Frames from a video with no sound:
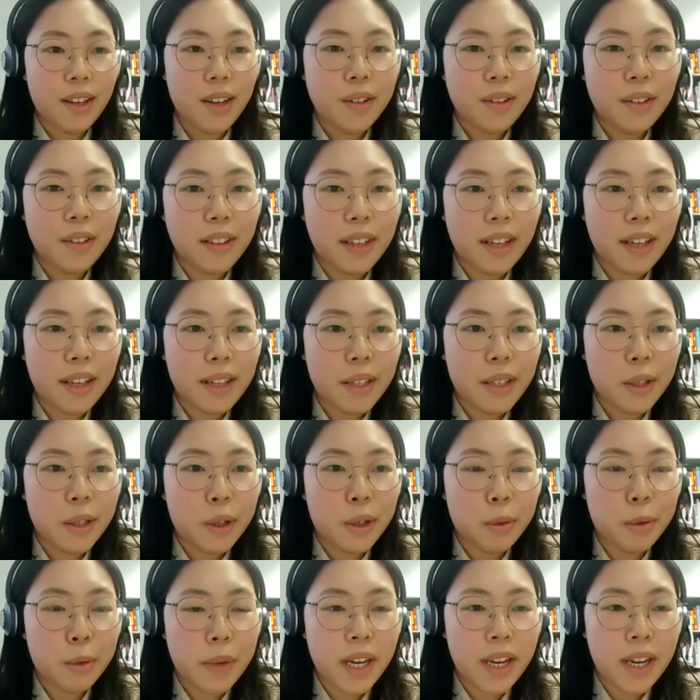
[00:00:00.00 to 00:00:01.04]
you. The next
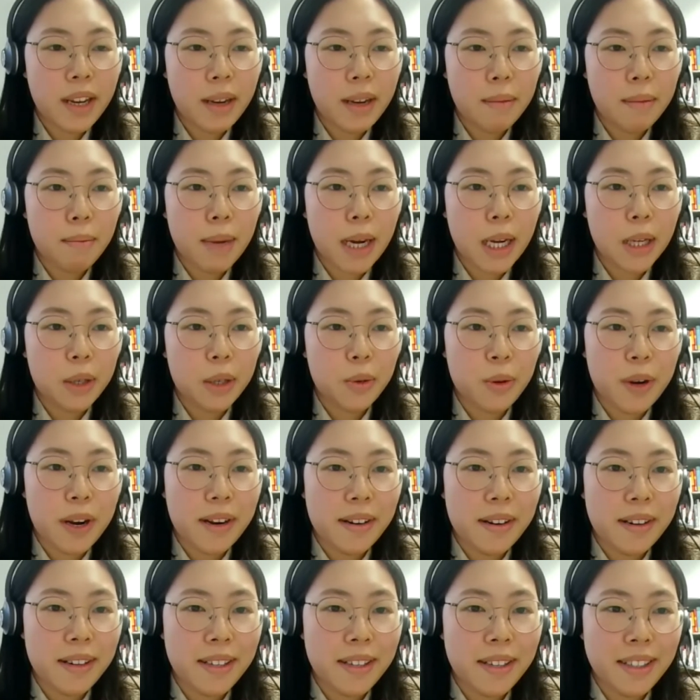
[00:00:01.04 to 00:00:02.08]
would be
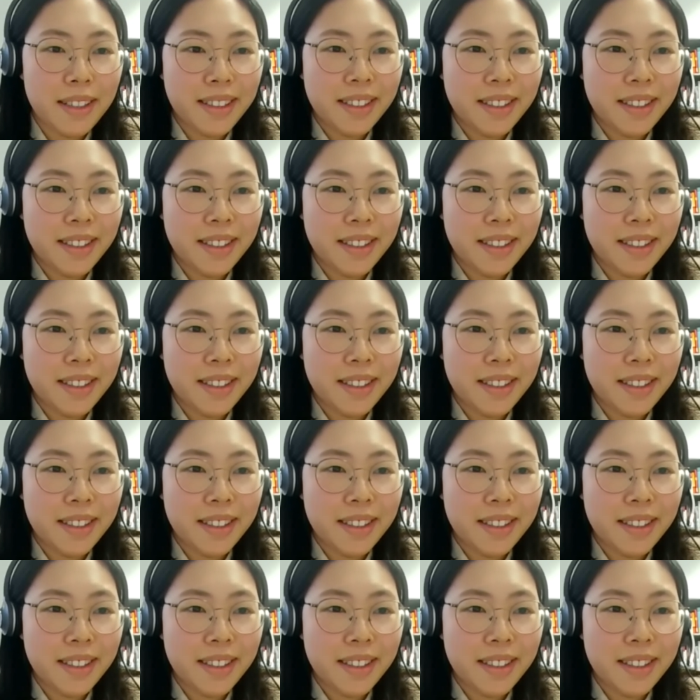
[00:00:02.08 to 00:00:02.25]
Manuel.